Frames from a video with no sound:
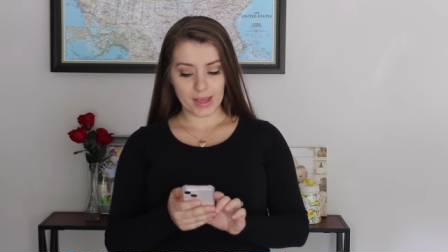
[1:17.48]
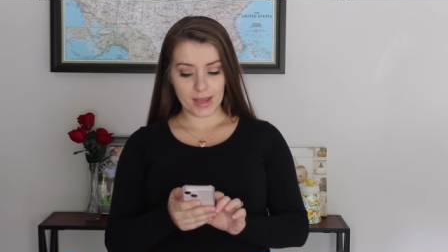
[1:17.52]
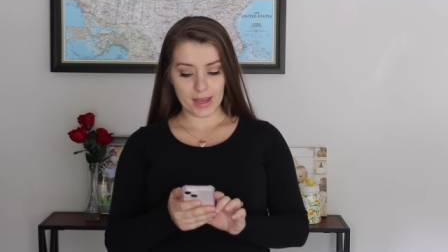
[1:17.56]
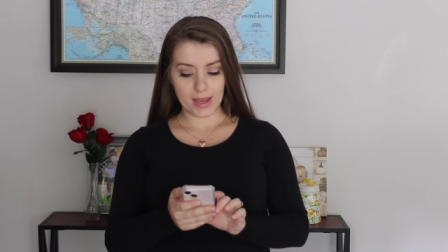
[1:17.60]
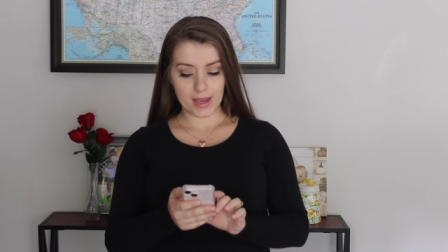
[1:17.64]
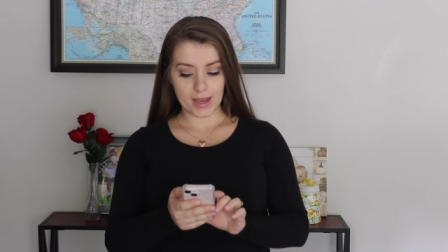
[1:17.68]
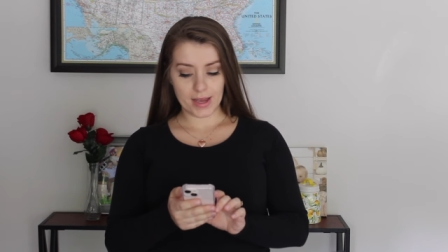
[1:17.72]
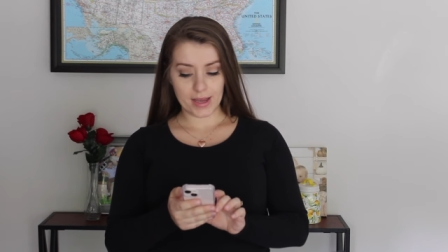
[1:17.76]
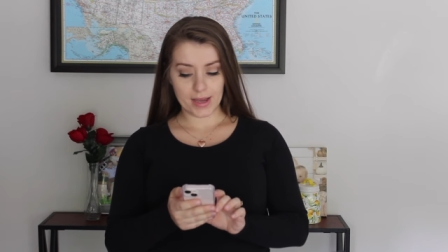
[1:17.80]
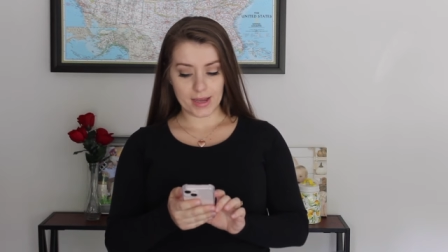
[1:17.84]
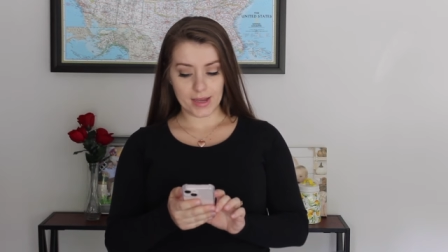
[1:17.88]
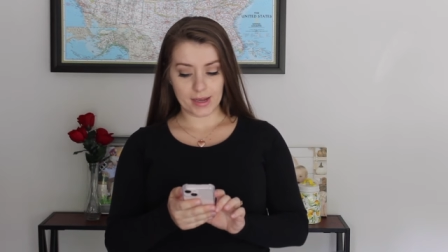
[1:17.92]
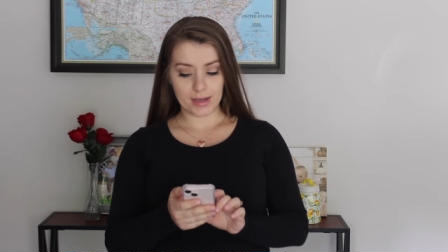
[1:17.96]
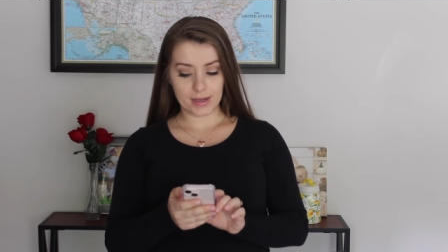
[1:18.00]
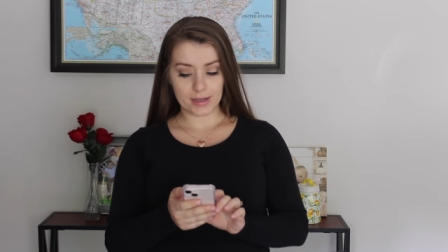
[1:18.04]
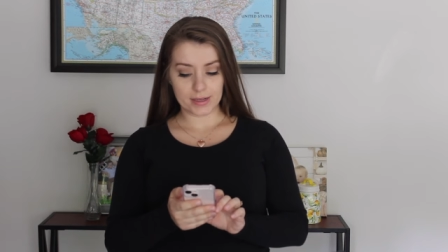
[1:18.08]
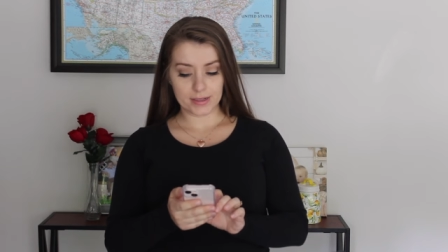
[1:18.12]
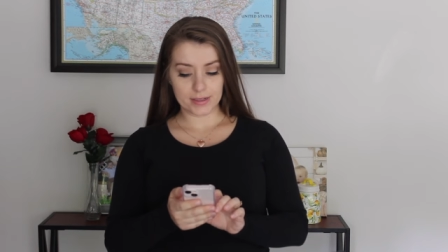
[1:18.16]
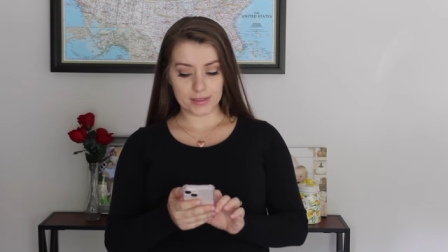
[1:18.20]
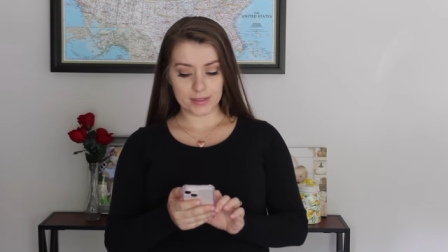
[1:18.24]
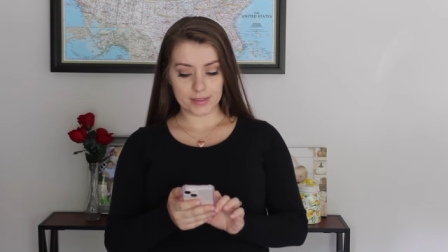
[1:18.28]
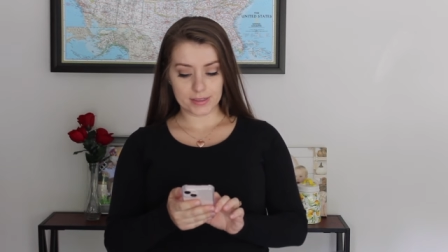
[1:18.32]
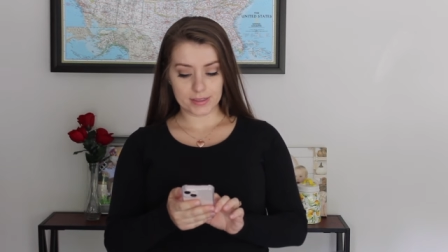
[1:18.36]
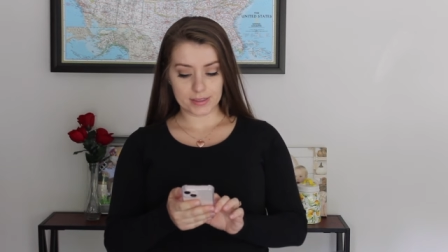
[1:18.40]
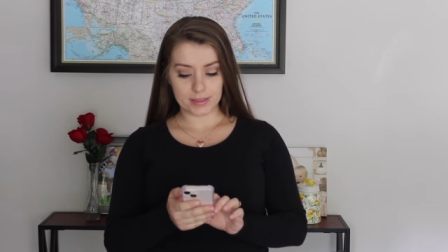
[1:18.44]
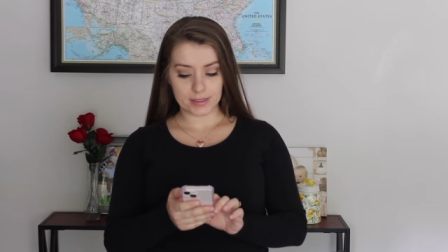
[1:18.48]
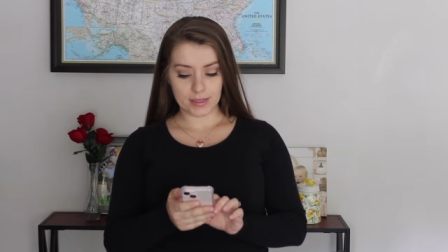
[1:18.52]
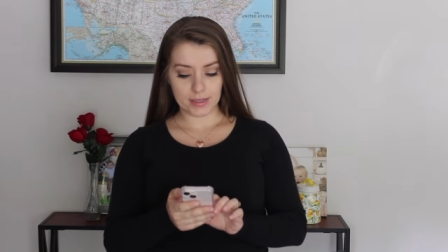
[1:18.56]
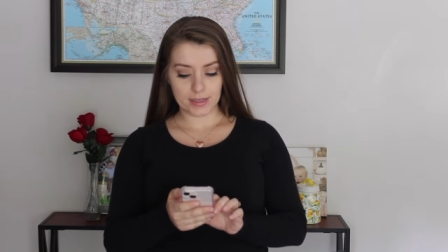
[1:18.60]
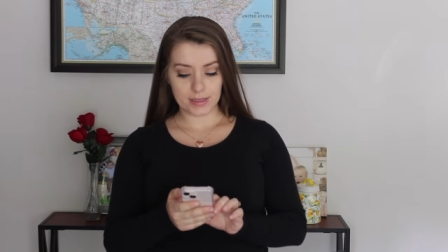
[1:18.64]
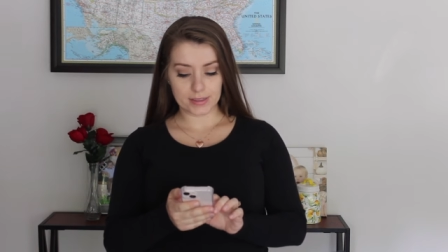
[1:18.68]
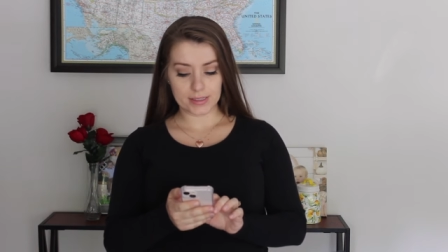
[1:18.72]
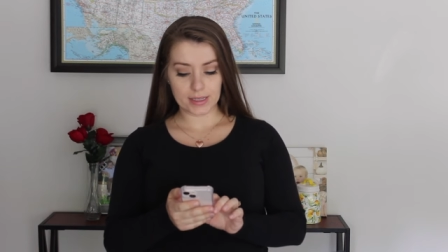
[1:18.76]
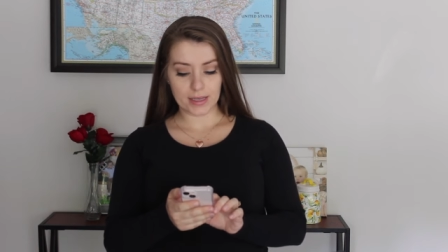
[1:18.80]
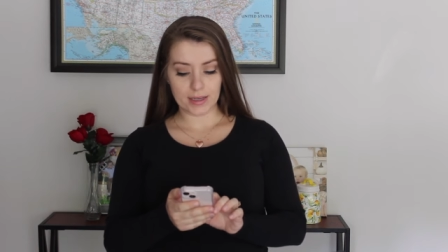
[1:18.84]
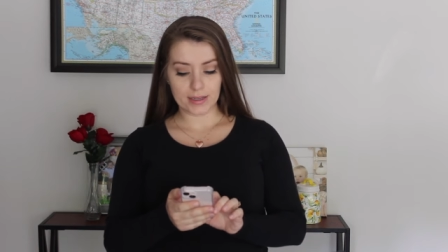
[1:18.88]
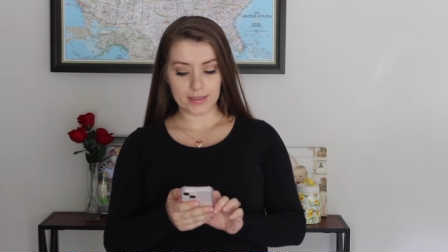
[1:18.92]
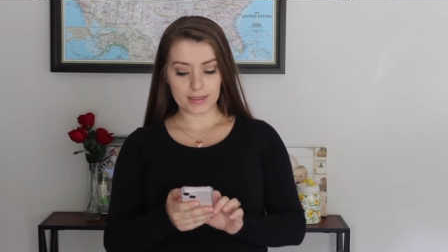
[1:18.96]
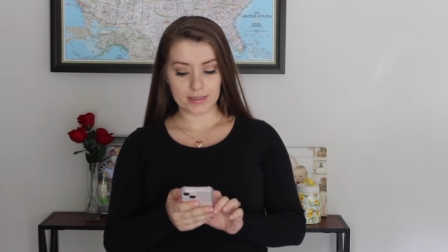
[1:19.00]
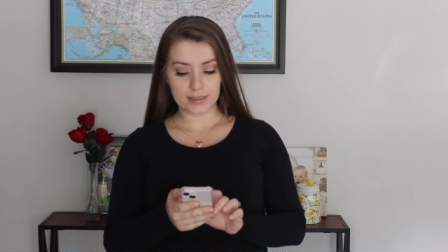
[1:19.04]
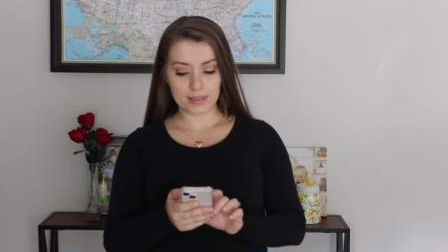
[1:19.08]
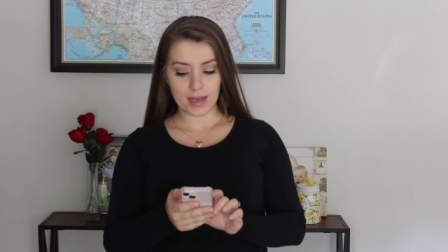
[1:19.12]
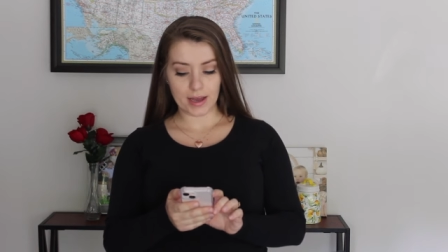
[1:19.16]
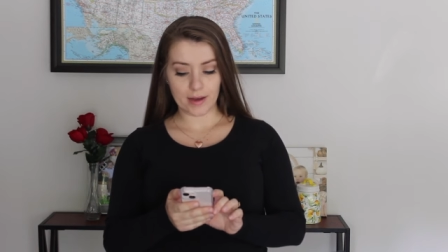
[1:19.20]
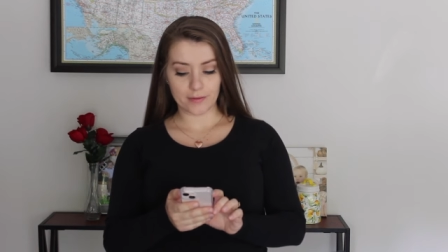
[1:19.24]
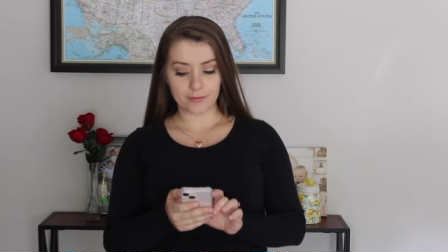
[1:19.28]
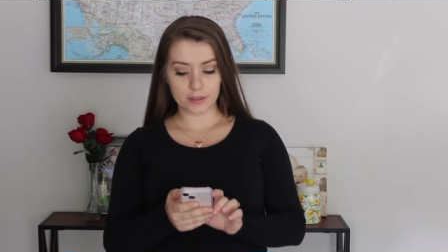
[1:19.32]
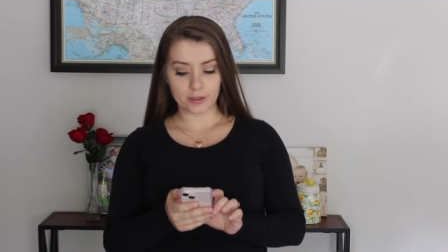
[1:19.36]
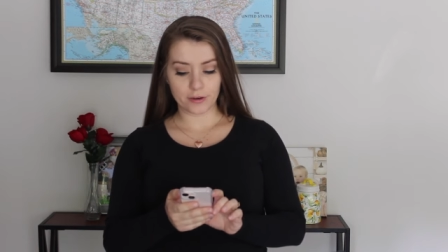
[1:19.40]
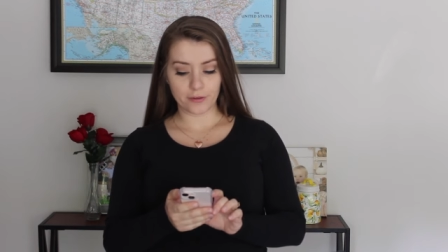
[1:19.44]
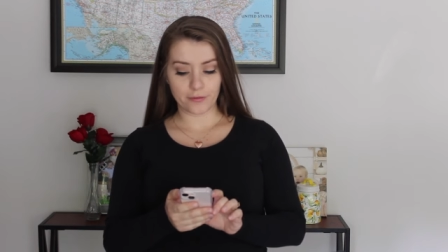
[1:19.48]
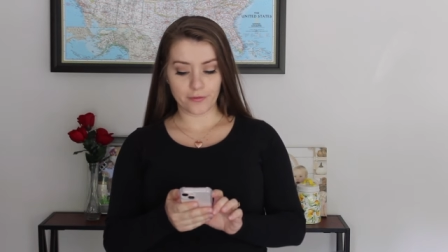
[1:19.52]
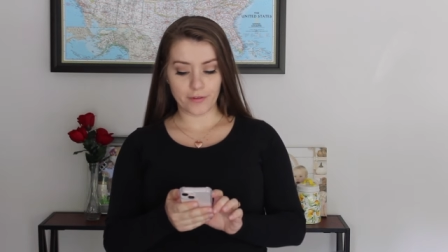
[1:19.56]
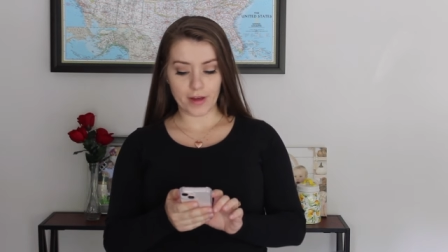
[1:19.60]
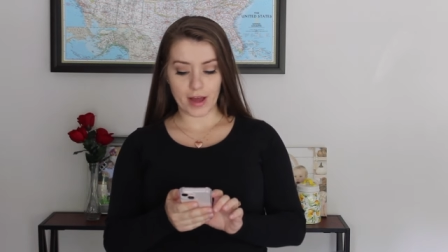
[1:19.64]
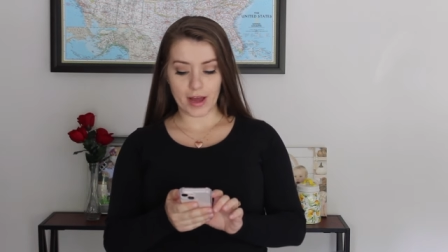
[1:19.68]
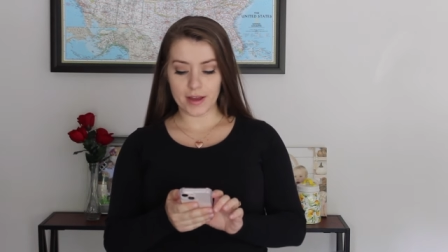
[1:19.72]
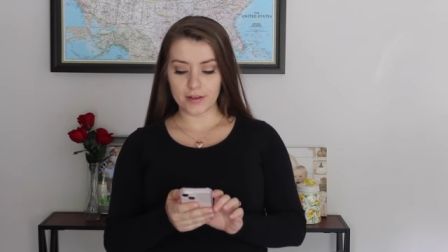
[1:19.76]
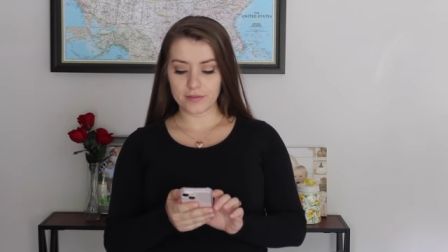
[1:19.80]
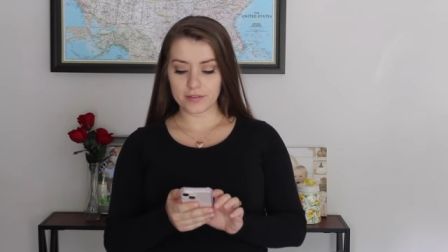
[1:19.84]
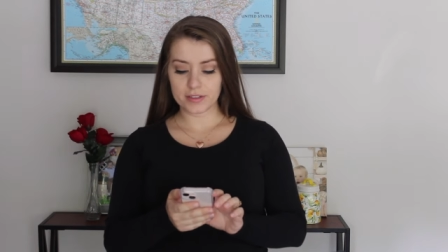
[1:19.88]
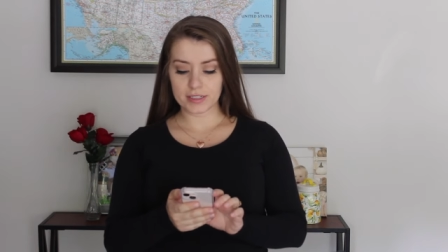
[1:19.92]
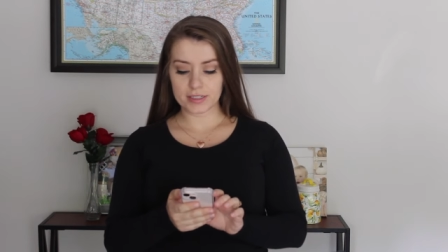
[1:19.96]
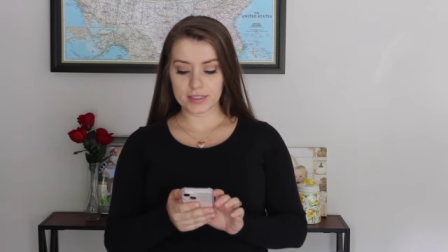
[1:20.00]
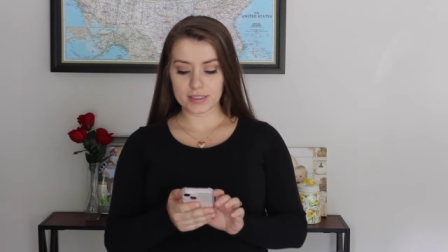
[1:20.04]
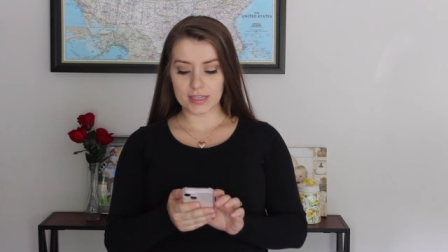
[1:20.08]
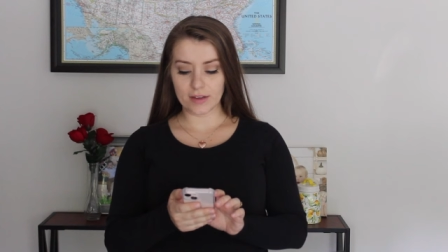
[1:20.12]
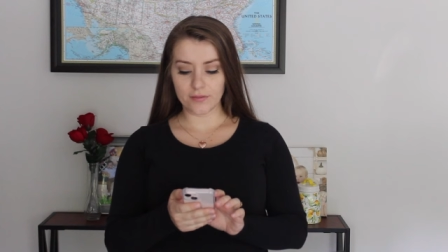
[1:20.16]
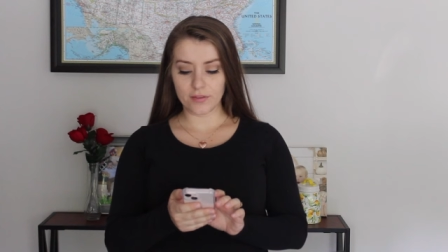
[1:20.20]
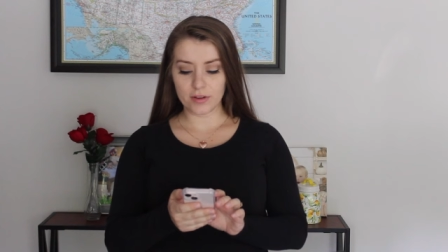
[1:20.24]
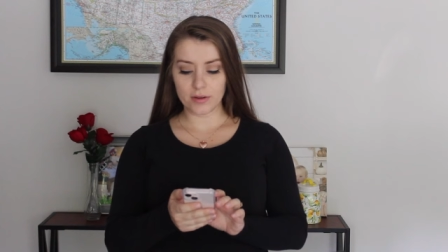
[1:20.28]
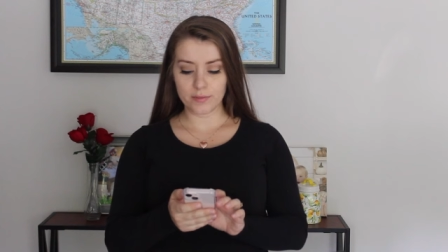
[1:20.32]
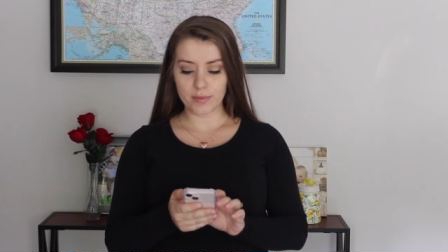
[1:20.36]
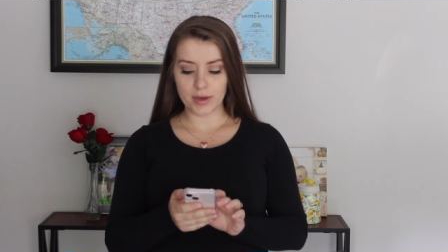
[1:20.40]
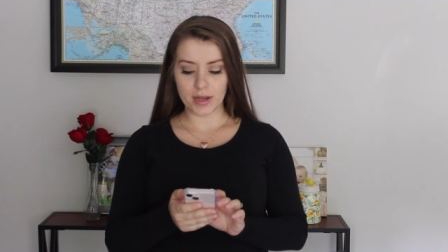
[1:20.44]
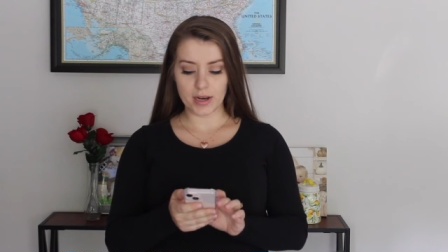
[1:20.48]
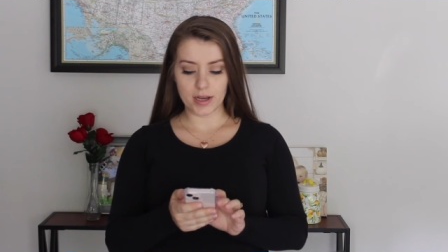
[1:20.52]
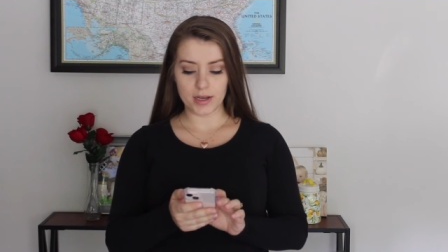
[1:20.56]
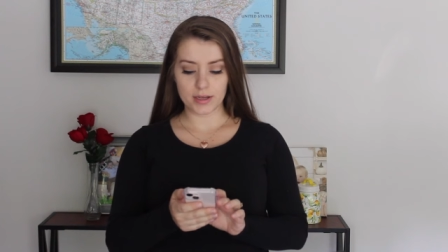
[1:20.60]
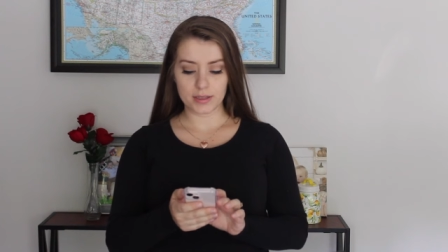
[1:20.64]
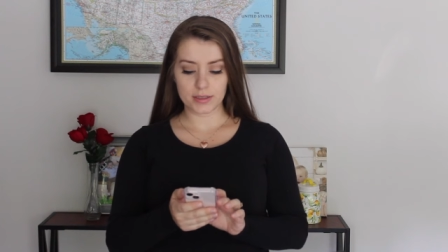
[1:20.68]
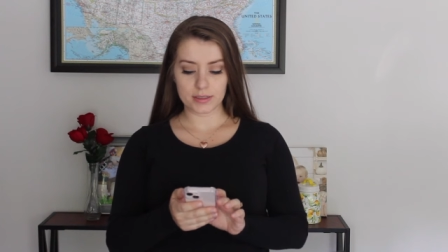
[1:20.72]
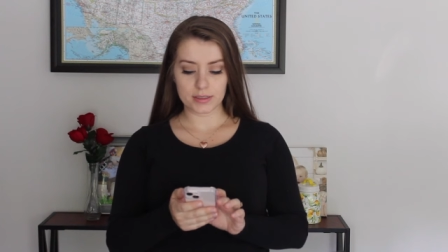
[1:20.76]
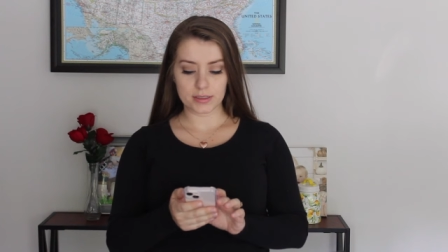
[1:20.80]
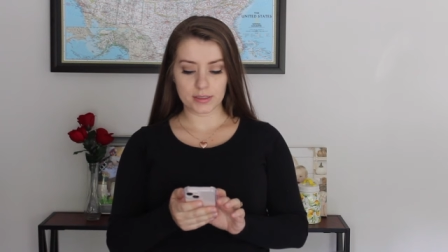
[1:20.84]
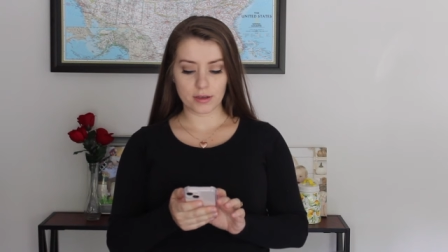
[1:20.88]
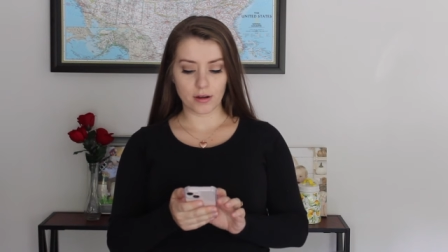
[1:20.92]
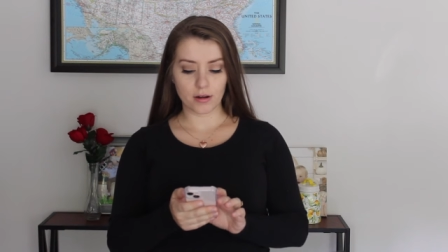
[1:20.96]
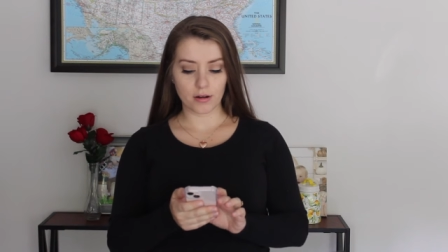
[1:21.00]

And it says, after five to seven minutes,